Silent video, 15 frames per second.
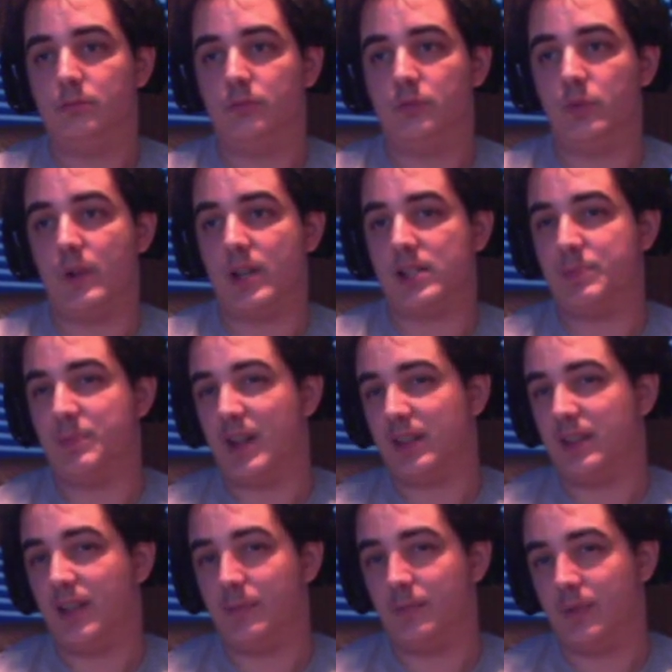Do I expect
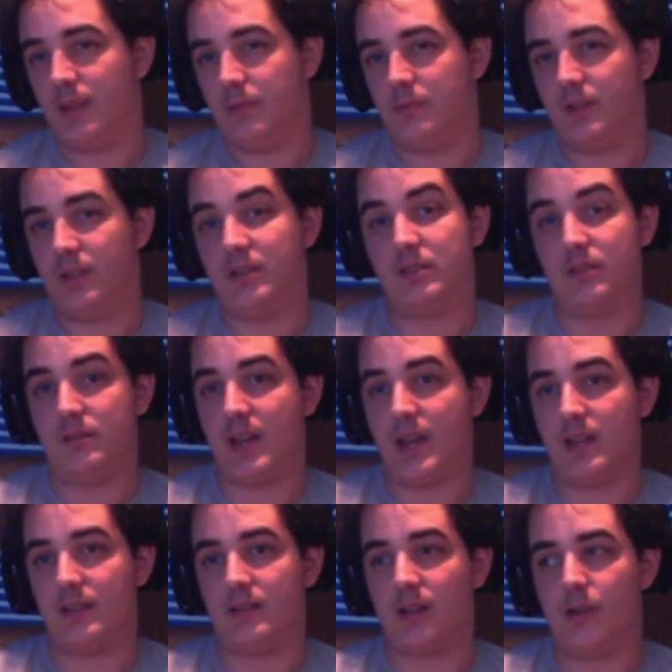that them to do
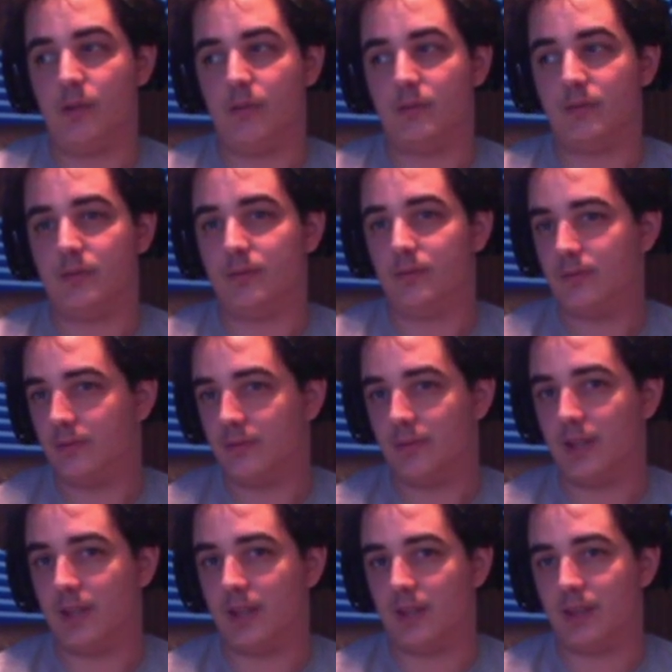that? You know,
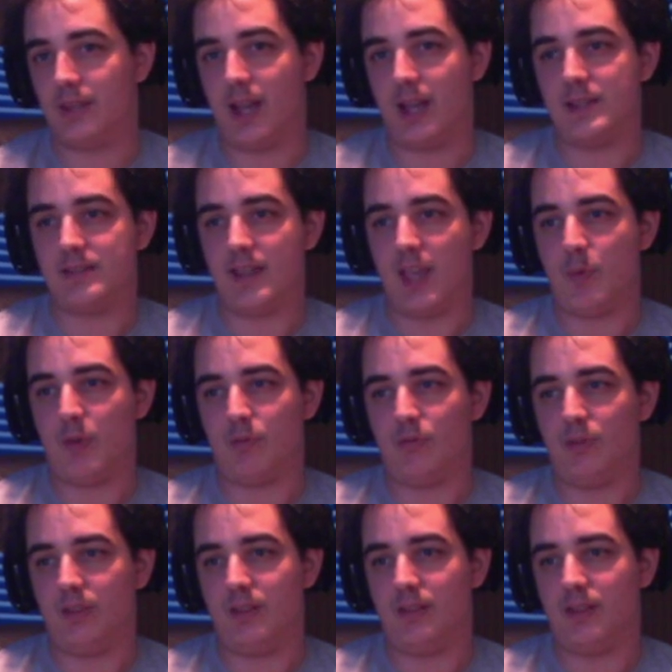like, has gaming
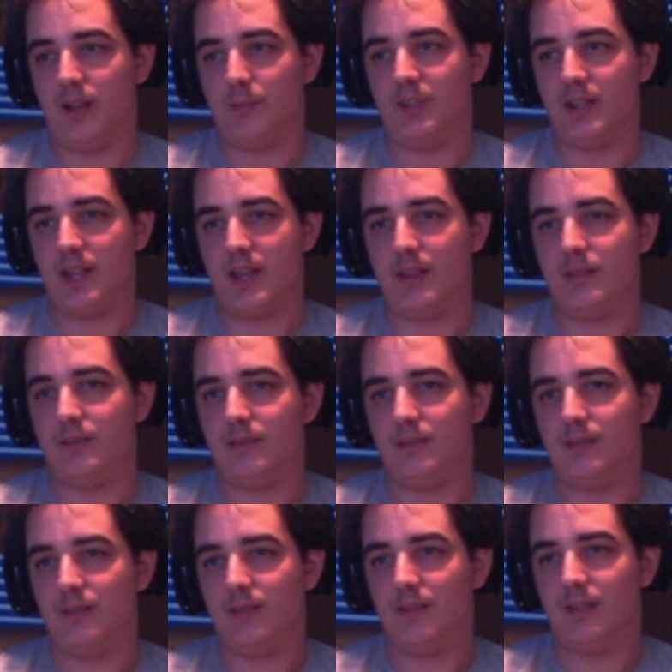really come to that?
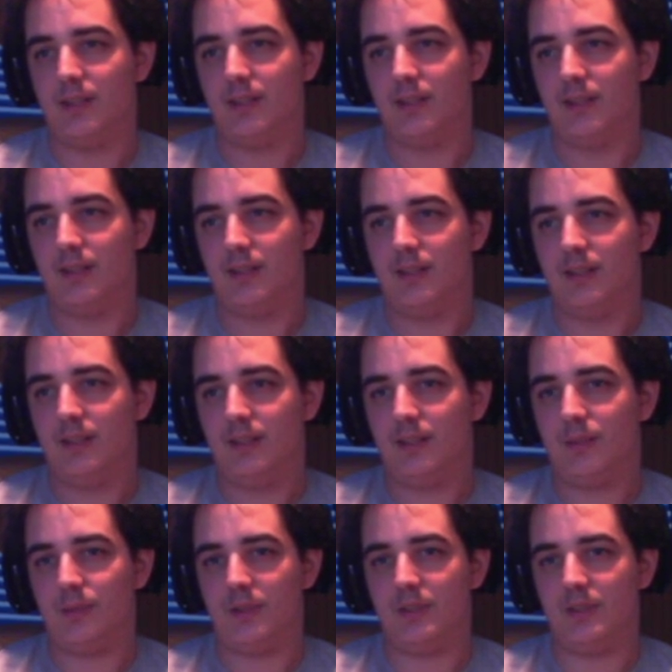
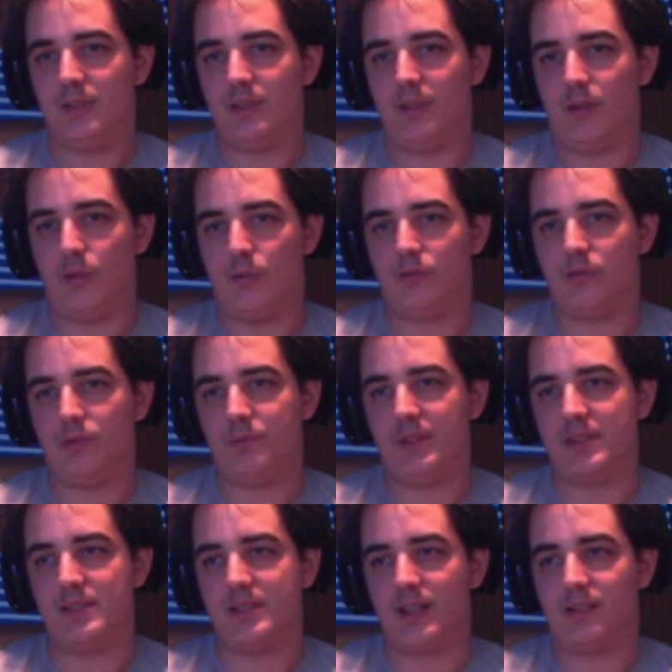To where the whole group
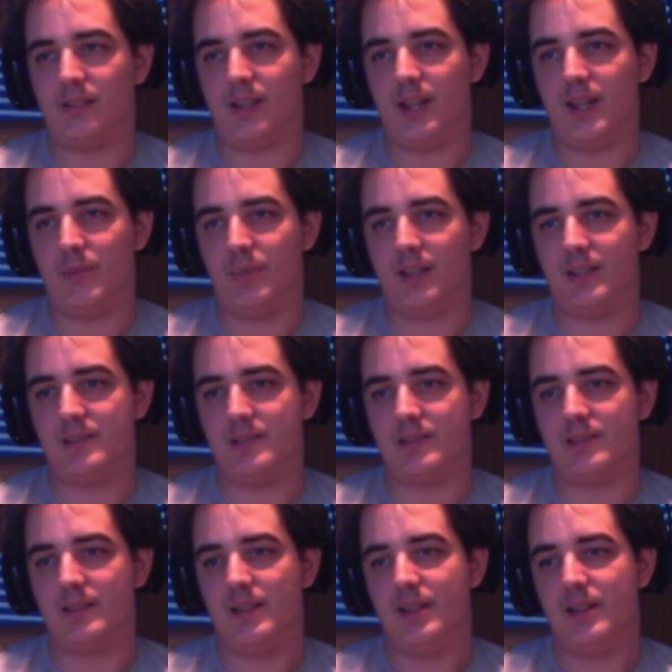gets segregated because
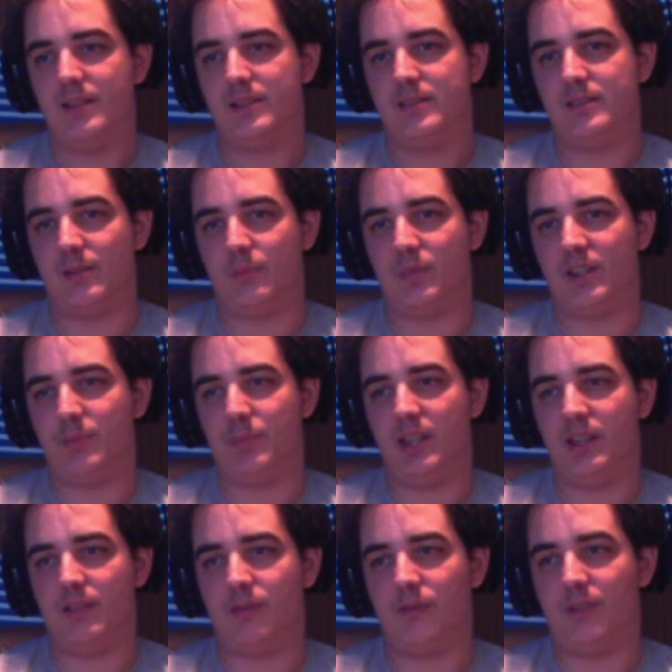somebody beat
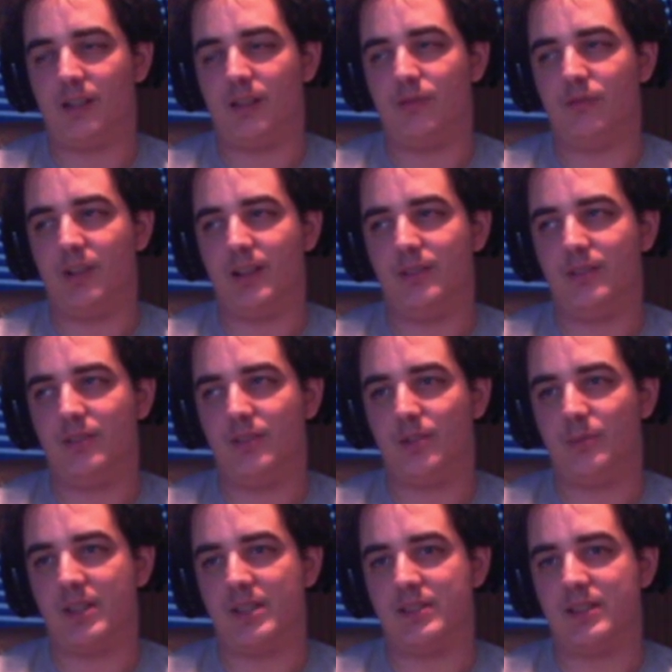your fucking run, or
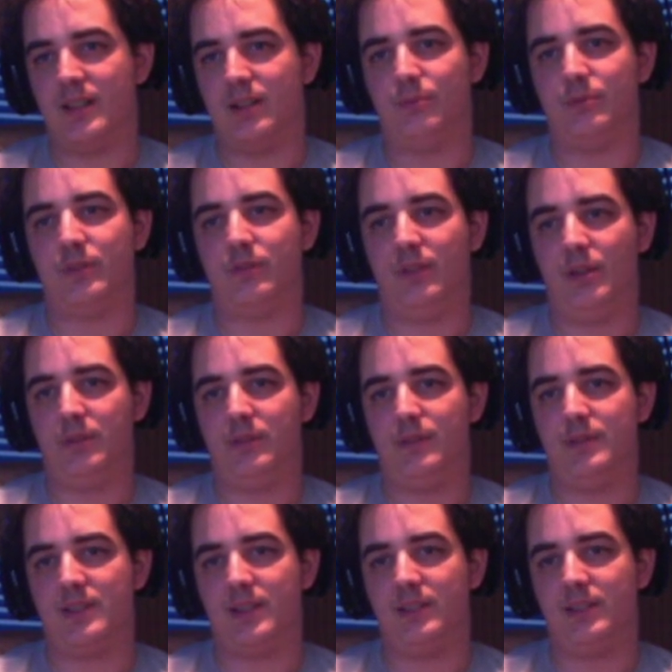because they don't agree with you
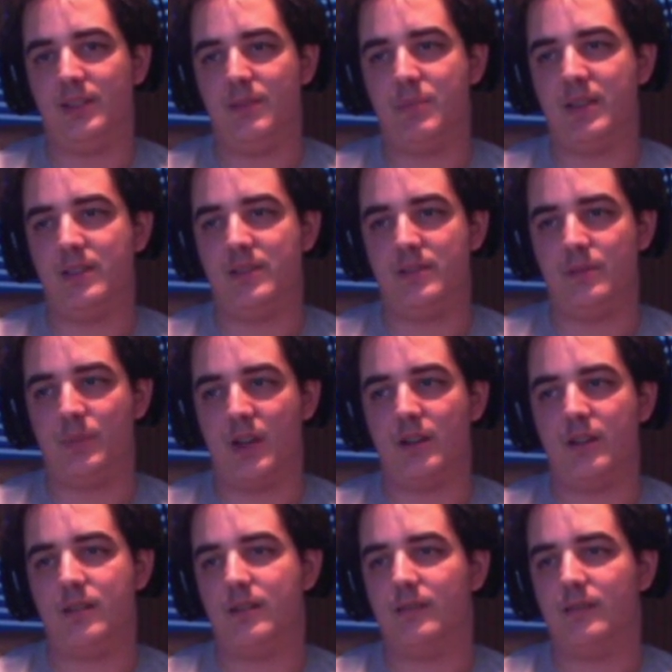suddenly because you're better?